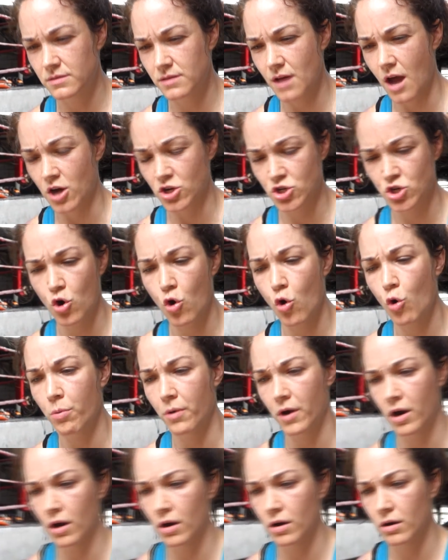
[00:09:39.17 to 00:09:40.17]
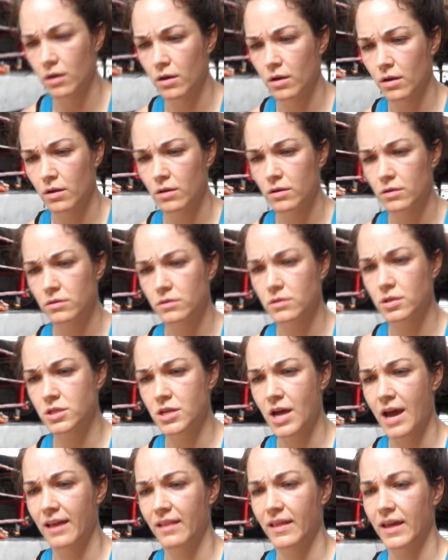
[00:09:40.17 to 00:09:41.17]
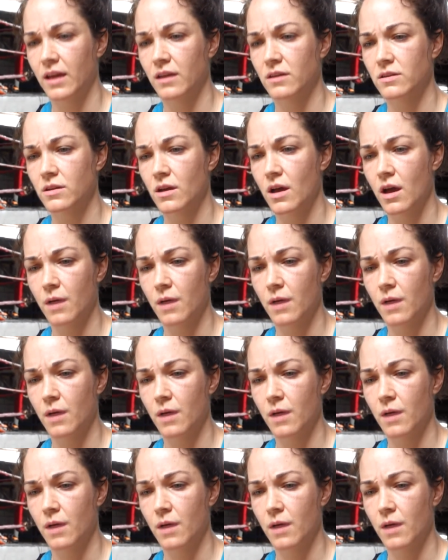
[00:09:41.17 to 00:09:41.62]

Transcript: October to Thailand.